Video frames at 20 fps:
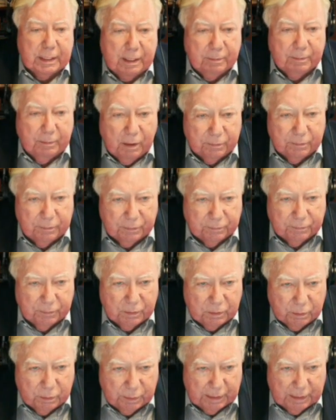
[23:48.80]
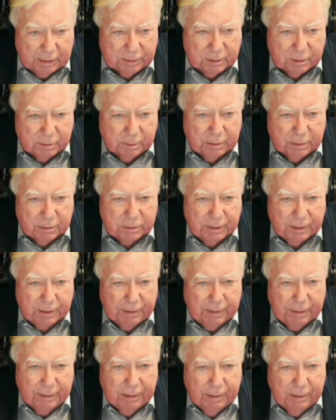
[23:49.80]
offer for new customers.
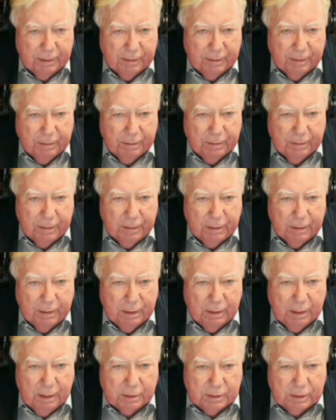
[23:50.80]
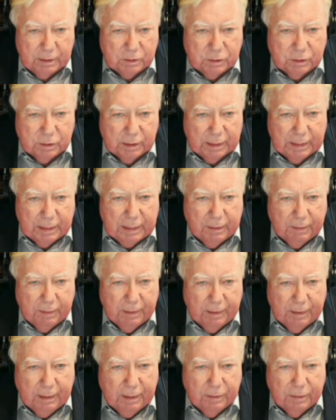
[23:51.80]
Additionally,
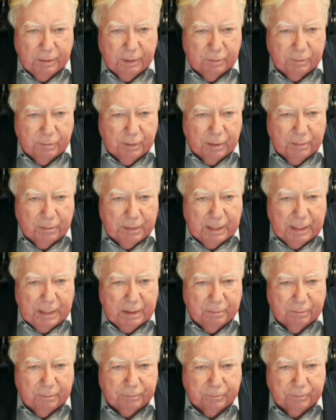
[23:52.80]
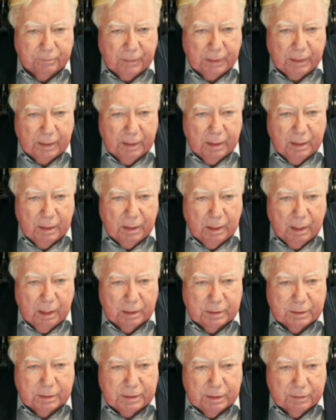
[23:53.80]
there are very many
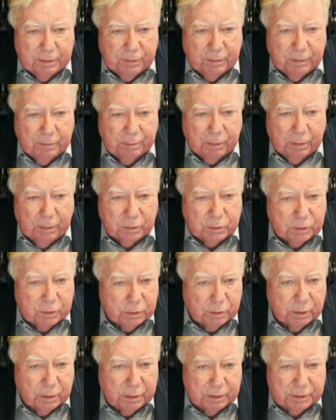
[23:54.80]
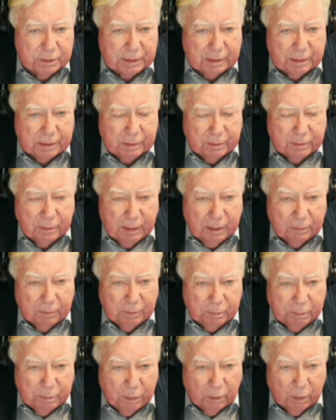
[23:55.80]
different brochures and
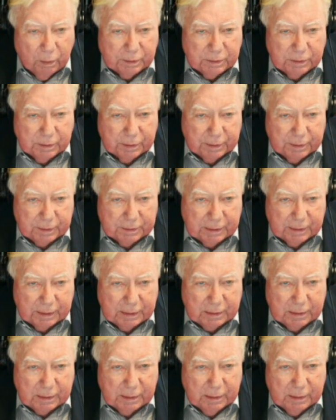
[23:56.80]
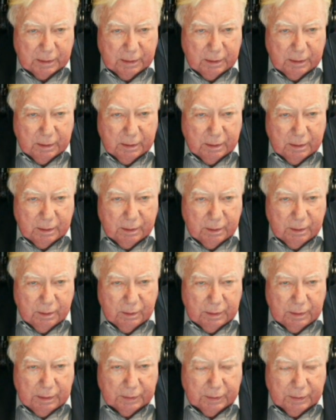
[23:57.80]
reports on the site. You
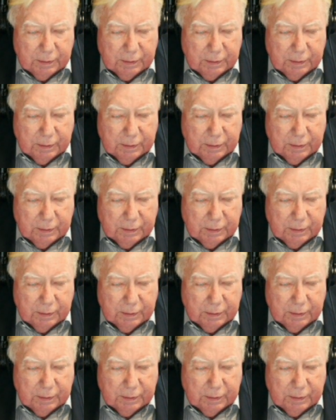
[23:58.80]
can get the